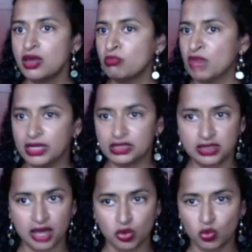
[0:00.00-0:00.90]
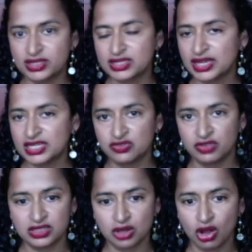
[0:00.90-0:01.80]
Maybe it's not a one size
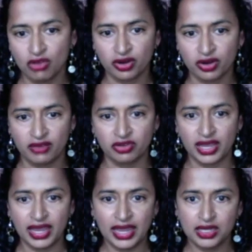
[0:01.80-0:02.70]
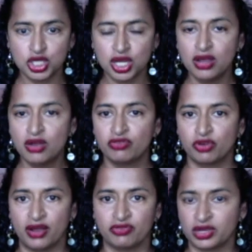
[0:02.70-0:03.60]
fits all for every age, for
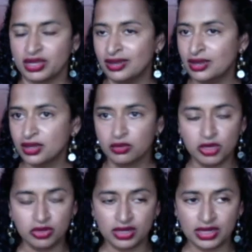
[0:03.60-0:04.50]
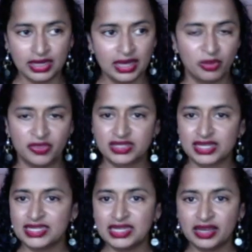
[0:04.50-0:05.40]
every community, but this
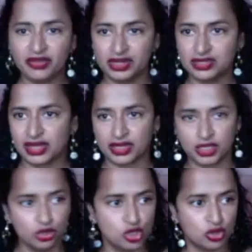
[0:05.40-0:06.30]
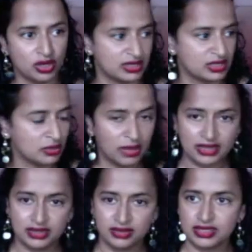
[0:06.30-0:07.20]
idea that it's like two choices back
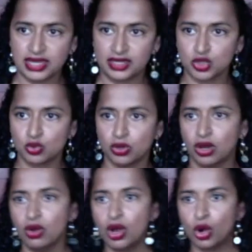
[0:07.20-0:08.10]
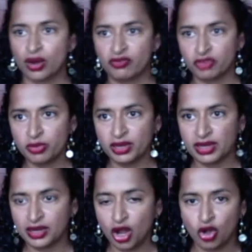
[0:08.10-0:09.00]
to the status quo or everybody at
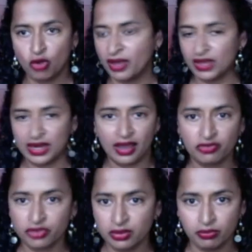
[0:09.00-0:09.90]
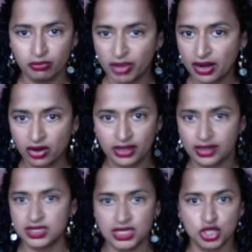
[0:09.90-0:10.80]
home, and then every parent and
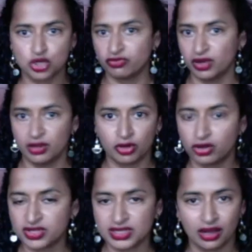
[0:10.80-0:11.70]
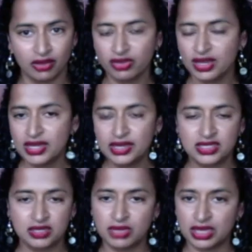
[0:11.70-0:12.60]
teacher for him or herself to
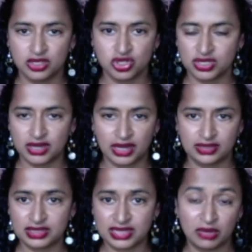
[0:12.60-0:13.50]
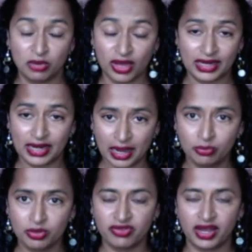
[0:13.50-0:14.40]
me is just not sustainable and it
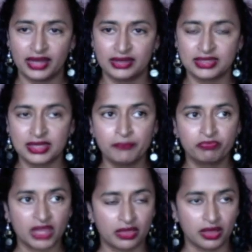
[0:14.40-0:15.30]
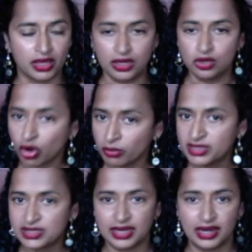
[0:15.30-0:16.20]
amplifies the enormous
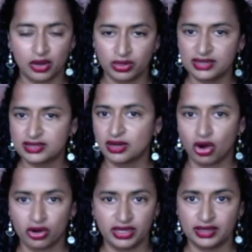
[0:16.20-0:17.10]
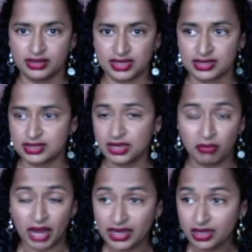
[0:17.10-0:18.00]
inequities that already exist in
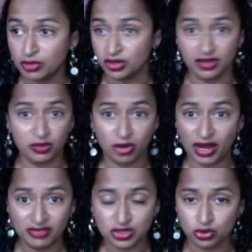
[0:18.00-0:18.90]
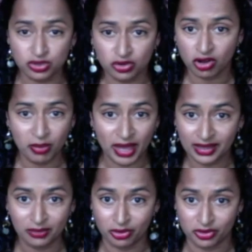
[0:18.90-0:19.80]
my community the private schools are back in
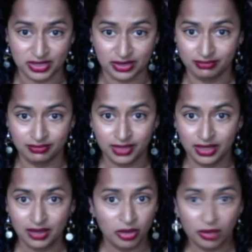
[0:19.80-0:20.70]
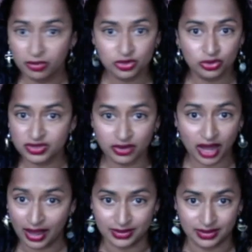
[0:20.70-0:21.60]
person public schools are
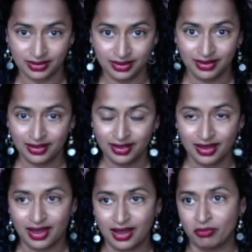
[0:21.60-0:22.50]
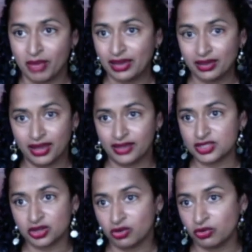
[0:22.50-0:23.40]
not wow uh, and
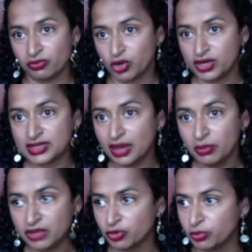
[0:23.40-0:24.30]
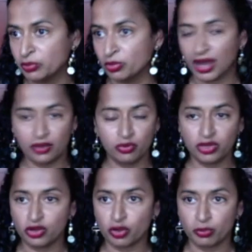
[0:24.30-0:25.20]
so what does that mean for people I, you know
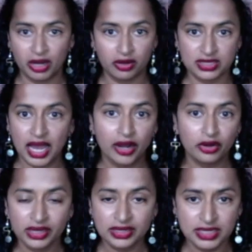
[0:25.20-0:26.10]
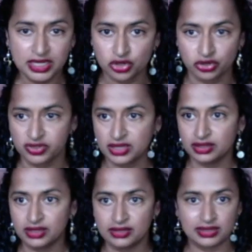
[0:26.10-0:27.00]
their parents hiring teachers and
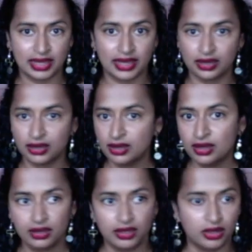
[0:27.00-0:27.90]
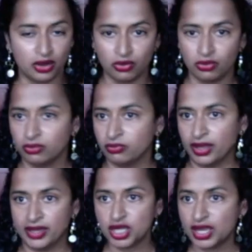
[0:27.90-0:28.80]
these like you know
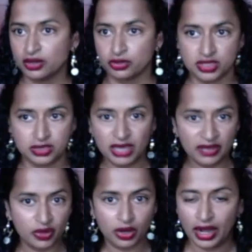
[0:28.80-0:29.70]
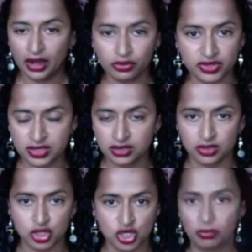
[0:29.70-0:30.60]
educators to be at their house to
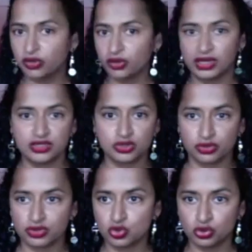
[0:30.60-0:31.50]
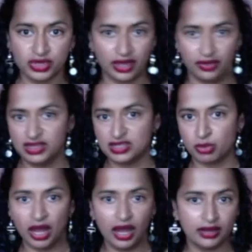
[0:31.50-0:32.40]
shepherd their kids through the school day in these
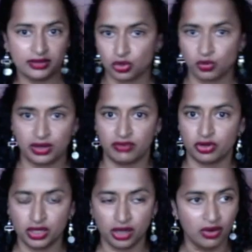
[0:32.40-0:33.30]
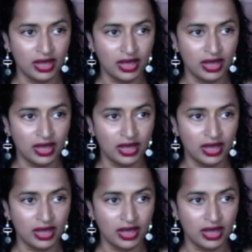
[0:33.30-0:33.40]
pods or whatever you know